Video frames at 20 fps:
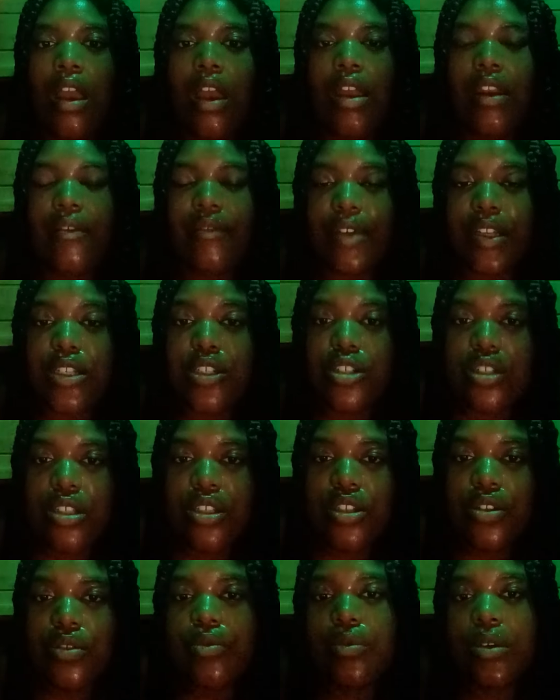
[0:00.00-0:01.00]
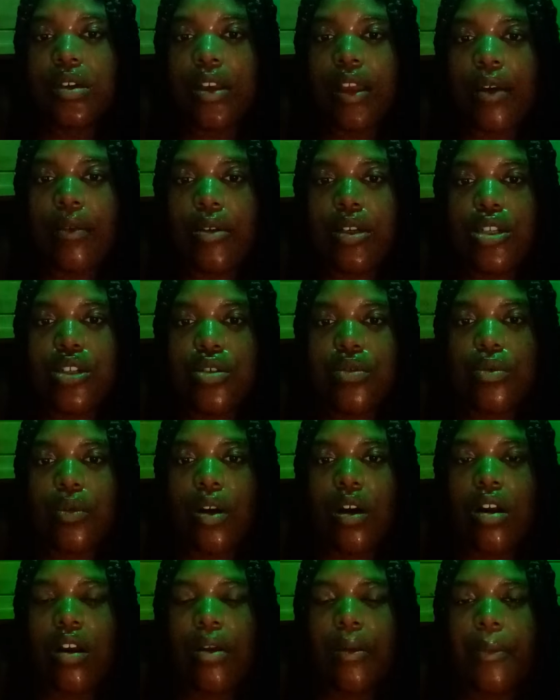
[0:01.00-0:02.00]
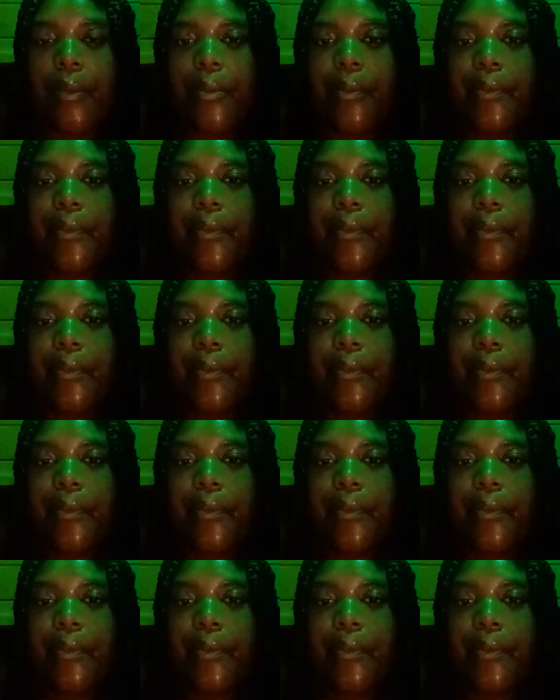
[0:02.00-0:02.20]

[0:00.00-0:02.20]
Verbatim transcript: And eventually you will get what you want.